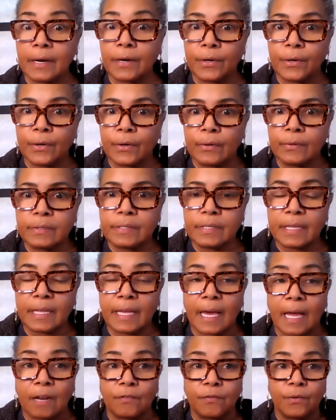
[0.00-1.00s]
got to go
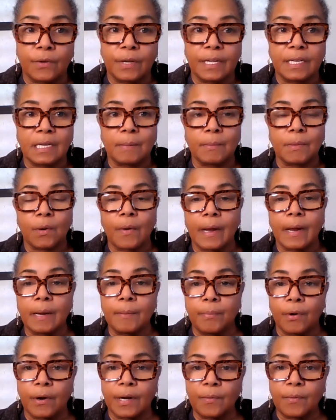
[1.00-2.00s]
to the California
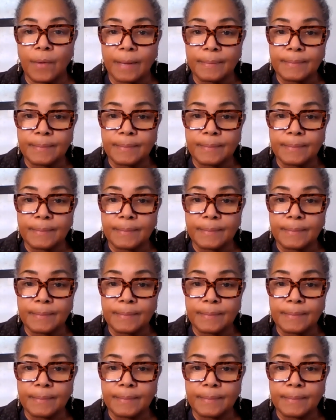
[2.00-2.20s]
Democratic Party